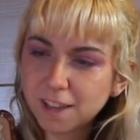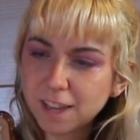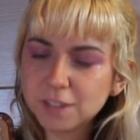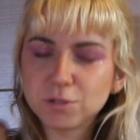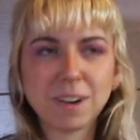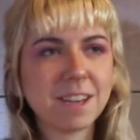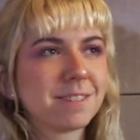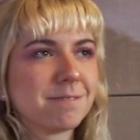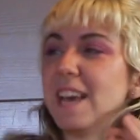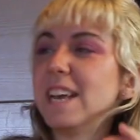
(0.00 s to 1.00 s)

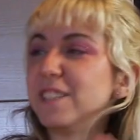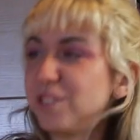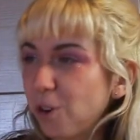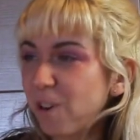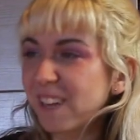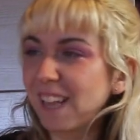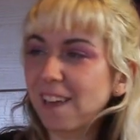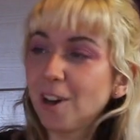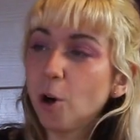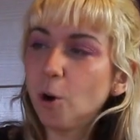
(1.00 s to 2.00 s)

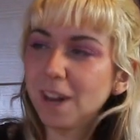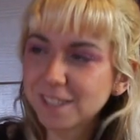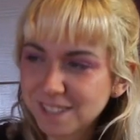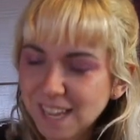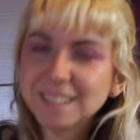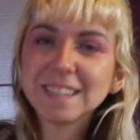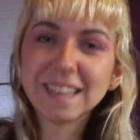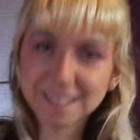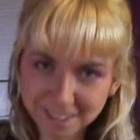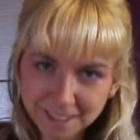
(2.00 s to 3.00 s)
historically, or
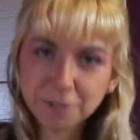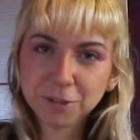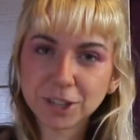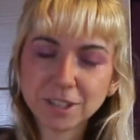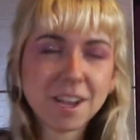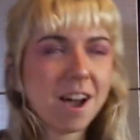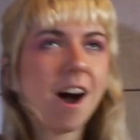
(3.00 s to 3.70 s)
aesthetically significant.